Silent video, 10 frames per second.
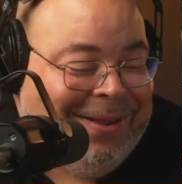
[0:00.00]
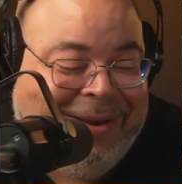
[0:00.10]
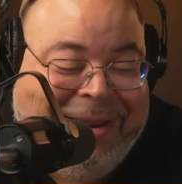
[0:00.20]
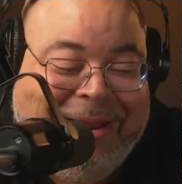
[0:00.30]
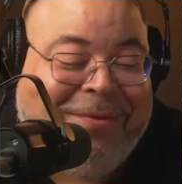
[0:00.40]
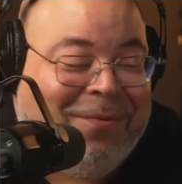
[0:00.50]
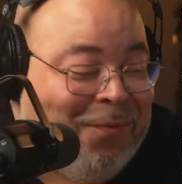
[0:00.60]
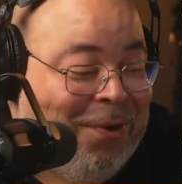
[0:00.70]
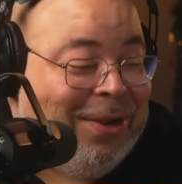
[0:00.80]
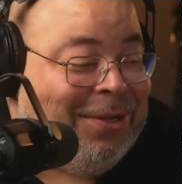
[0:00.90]
Leave a
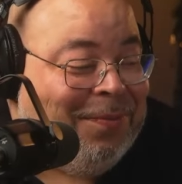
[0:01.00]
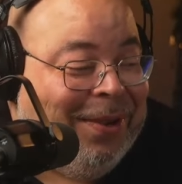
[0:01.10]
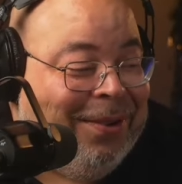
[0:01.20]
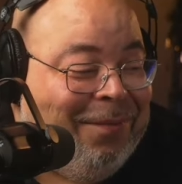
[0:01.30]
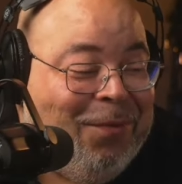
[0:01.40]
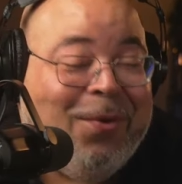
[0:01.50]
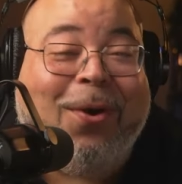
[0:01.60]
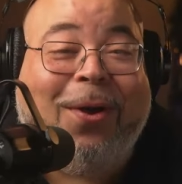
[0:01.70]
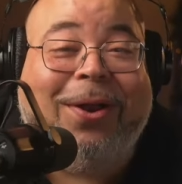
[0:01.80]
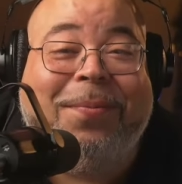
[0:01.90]
voicemail. If you
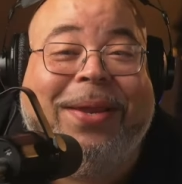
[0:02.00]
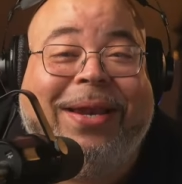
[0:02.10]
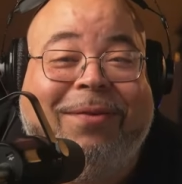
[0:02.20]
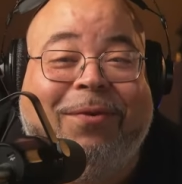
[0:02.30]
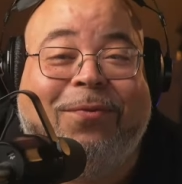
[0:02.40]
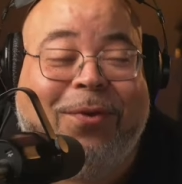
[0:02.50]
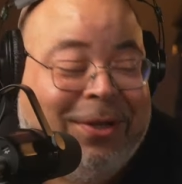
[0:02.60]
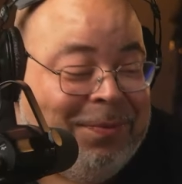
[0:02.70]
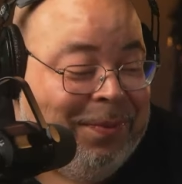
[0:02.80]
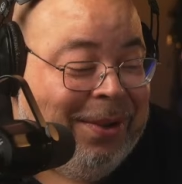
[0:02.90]
calling me, leave a
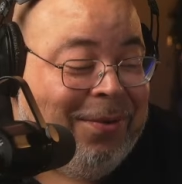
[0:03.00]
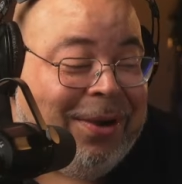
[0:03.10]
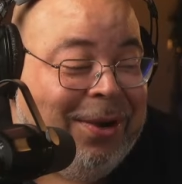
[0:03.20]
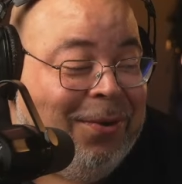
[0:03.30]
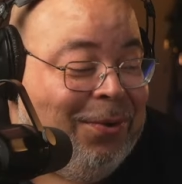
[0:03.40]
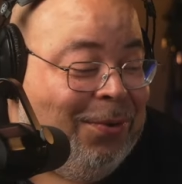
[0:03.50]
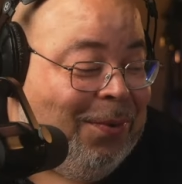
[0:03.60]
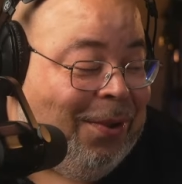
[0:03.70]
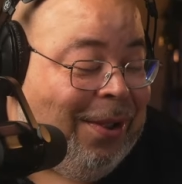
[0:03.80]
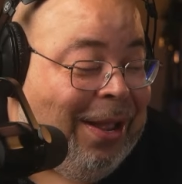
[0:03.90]
voicemail. I don't care who you
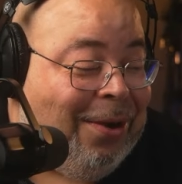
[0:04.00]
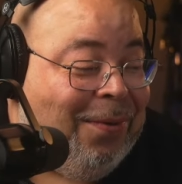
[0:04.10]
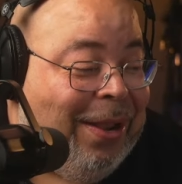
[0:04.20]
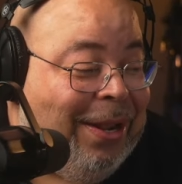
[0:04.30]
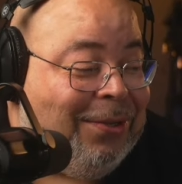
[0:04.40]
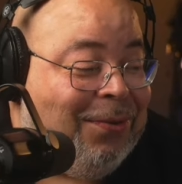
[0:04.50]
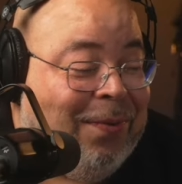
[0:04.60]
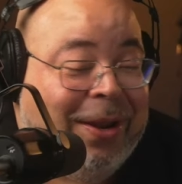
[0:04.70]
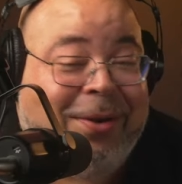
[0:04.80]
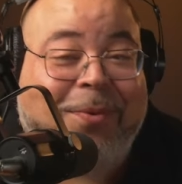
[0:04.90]
are. I don't answer
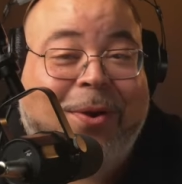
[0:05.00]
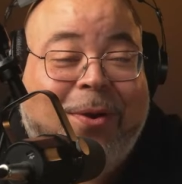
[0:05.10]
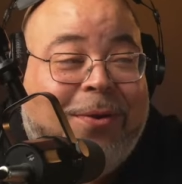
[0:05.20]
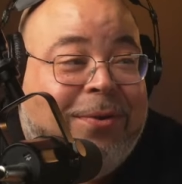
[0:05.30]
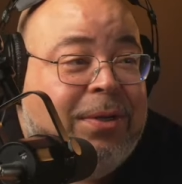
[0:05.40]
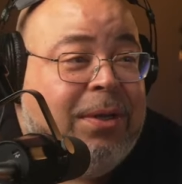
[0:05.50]
random calls.